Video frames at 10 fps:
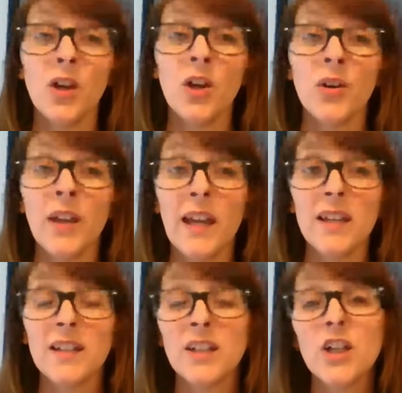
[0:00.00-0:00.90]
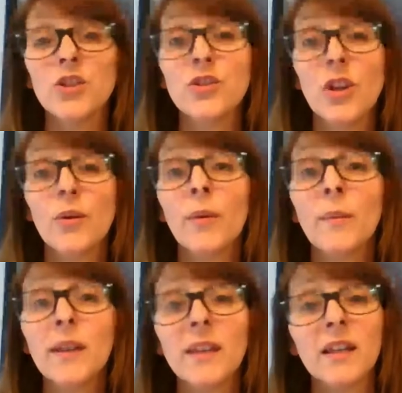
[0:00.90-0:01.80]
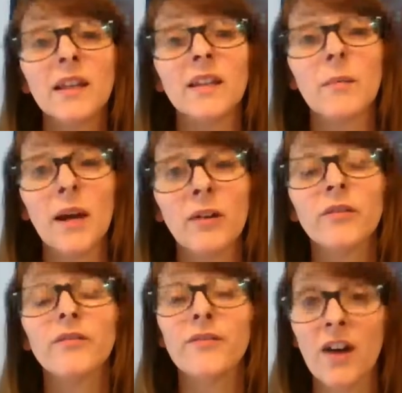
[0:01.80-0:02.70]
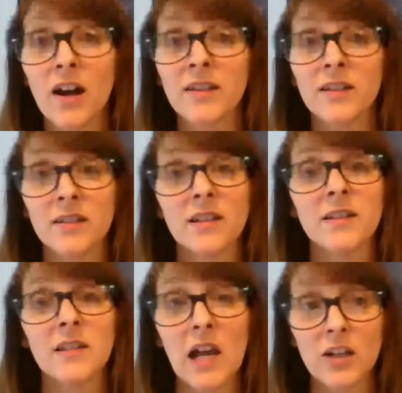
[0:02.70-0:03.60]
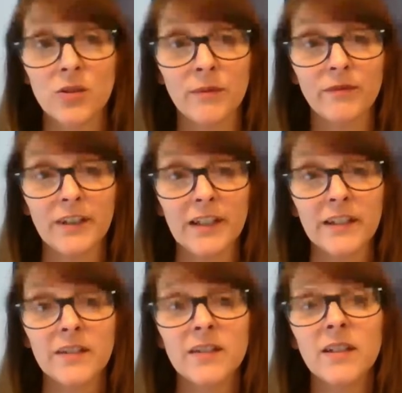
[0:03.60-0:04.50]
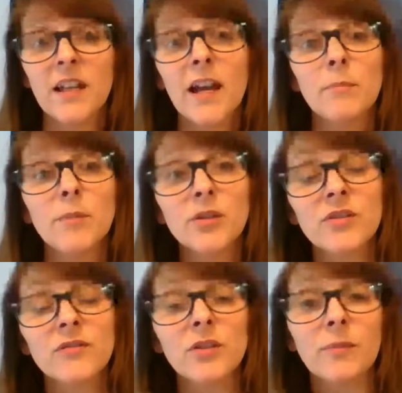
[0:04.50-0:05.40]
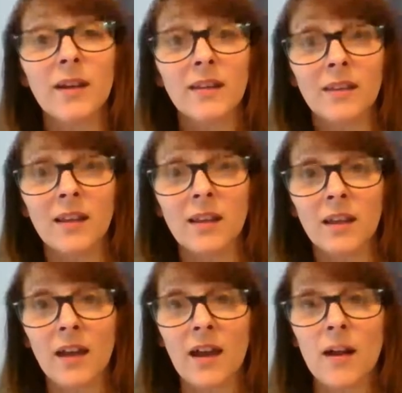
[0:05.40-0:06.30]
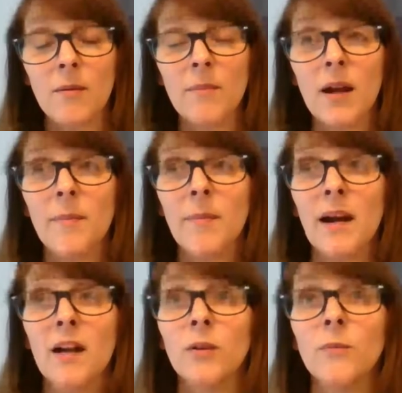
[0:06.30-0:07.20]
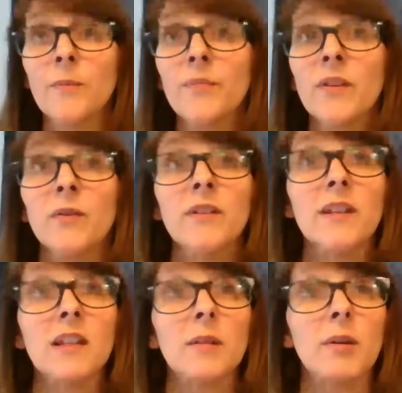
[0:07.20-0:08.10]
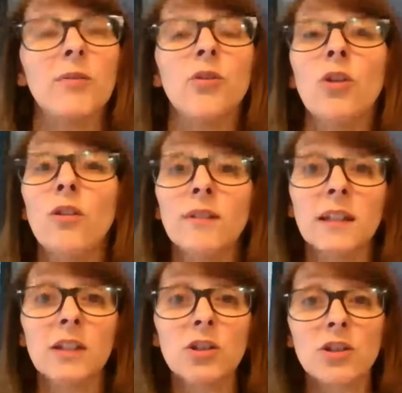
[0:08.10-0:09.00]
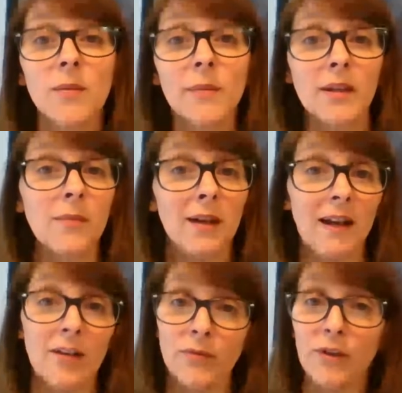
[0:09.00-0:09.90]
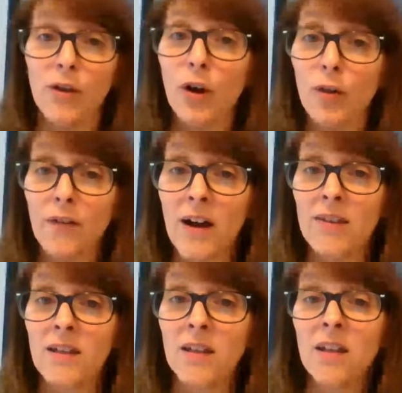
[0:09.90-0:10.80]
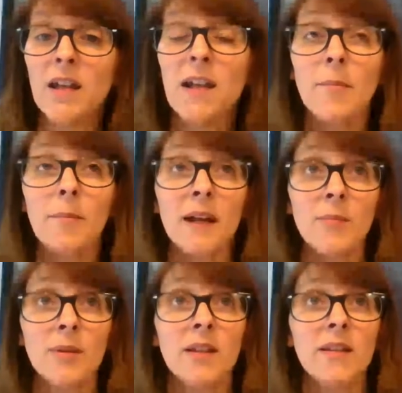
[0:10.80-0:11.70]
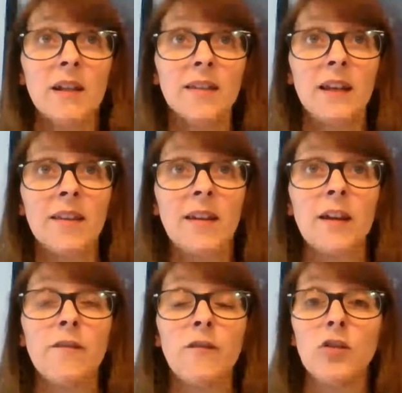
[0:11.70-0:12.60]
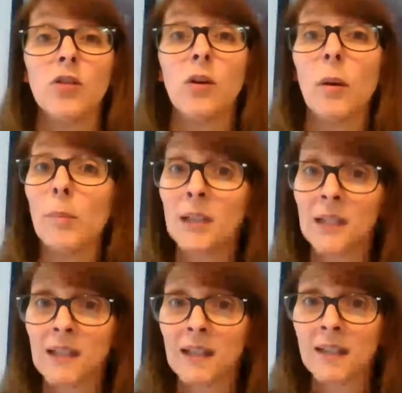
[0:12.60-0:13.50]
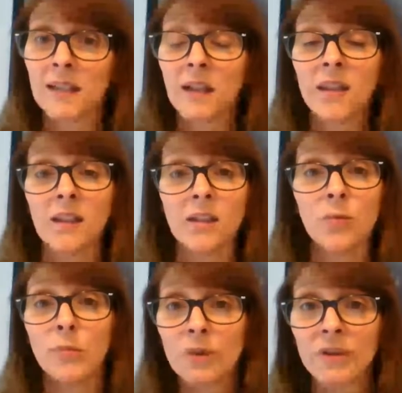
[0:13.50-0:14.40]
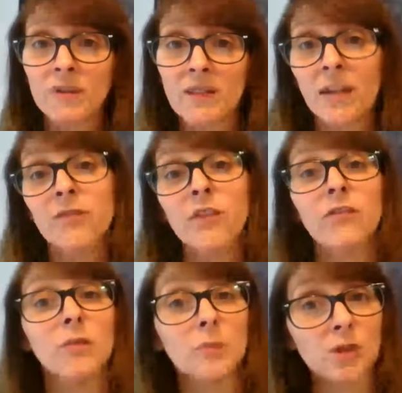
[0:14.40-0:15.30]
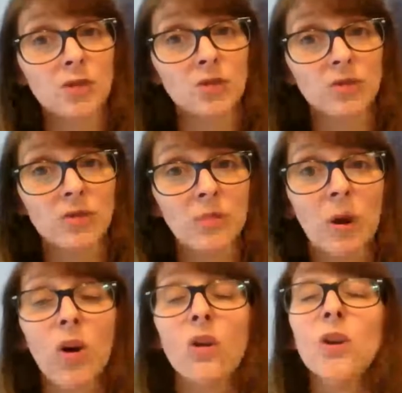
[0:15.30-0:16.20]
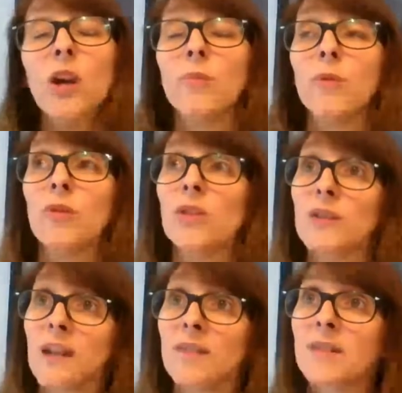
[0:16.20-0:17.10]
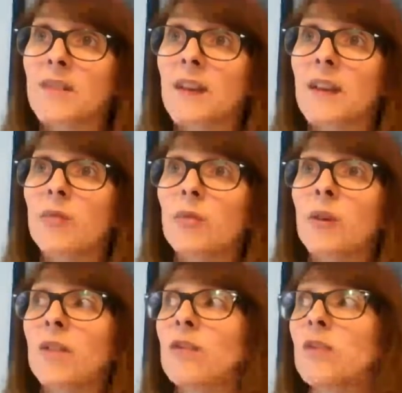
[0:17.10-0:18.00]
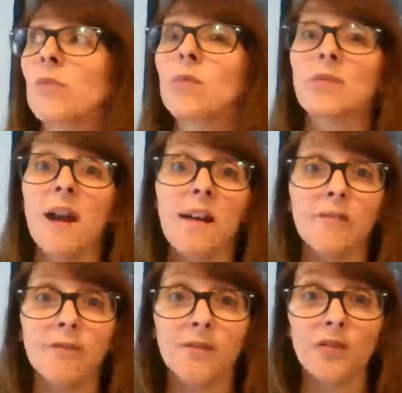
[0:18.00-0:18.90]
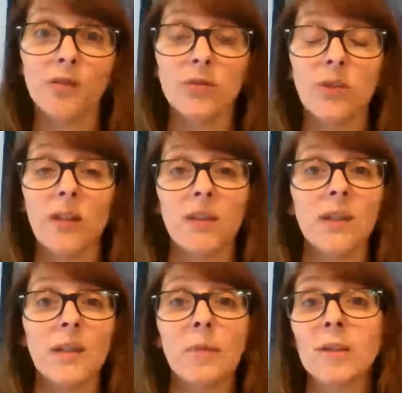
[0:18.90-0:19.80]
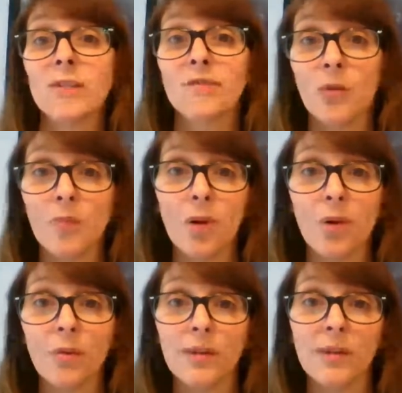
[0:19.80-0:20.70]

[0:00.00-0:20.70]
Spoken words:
Okay, so when we're thinking about fathers as attachment figures, most of you might think about, when you're thinking about your relationship that you might have with your father, it might be that they're there for play, like your mother's there for your emotional support, but your dad's there when you want to have fun and he plays football with